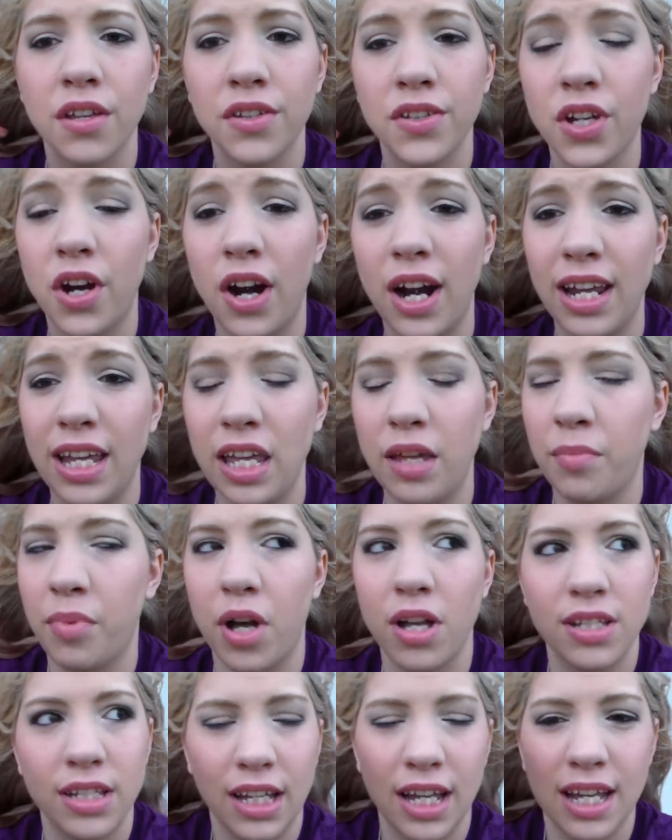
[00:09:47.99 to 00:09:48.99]
Sorry I keep
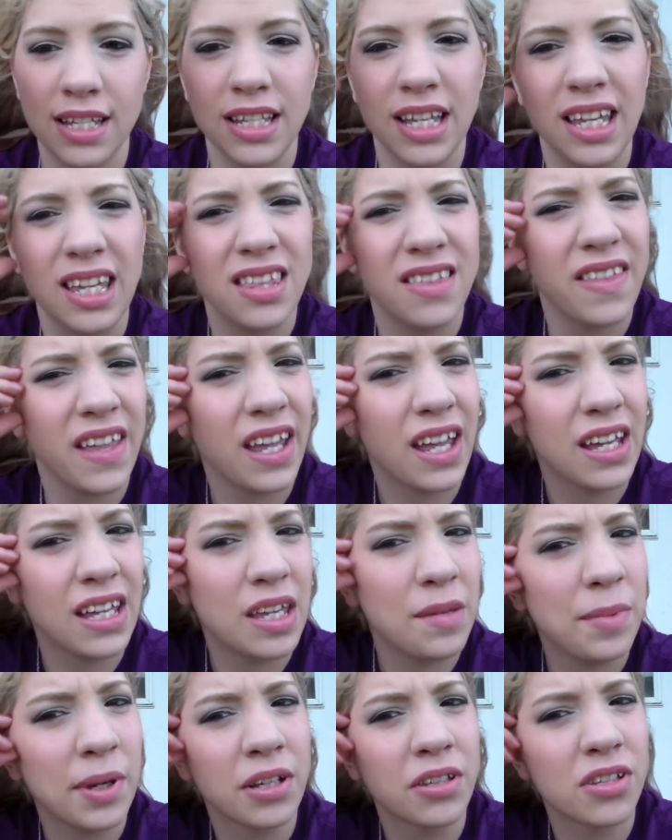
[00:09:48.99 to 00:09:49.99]
pausing, guys. I think I
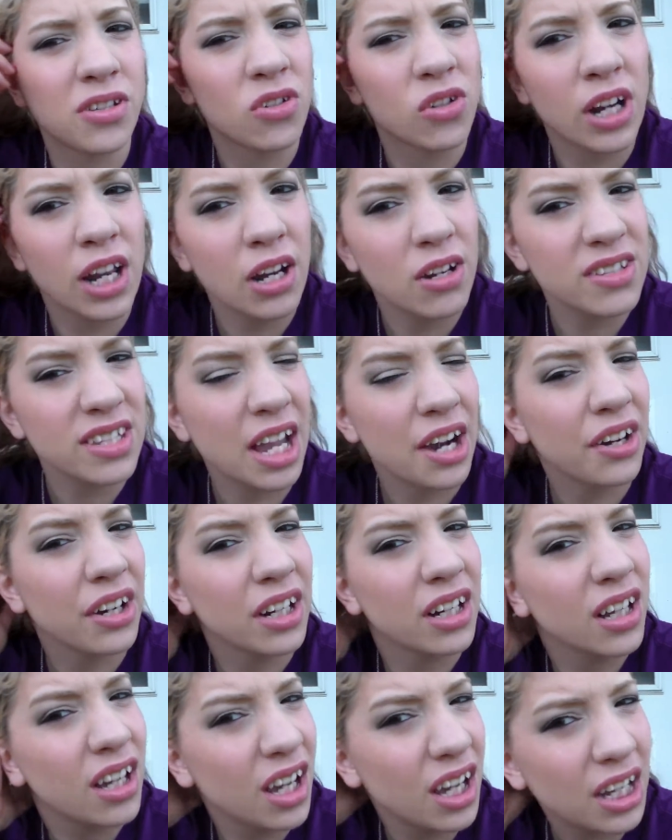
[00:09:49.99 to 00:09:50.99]
keep hearing the tornado siren.